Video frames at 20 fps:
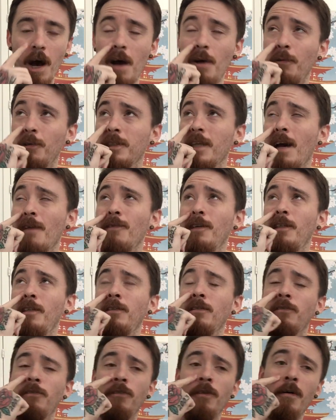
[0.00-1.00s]
I was
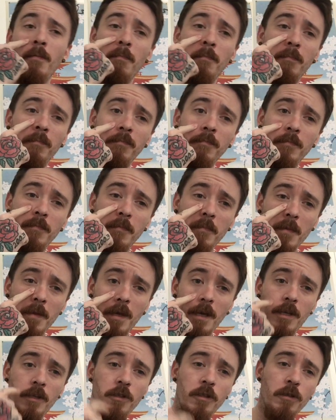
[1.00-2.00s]
having some
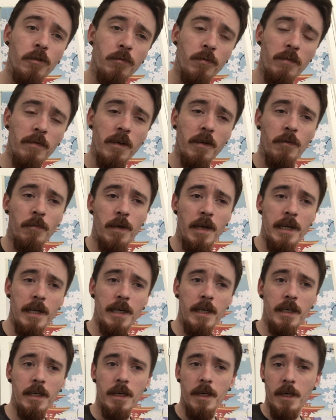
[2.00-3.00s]
issues with it,
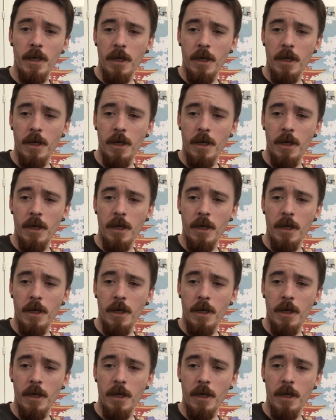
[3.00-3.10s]
really,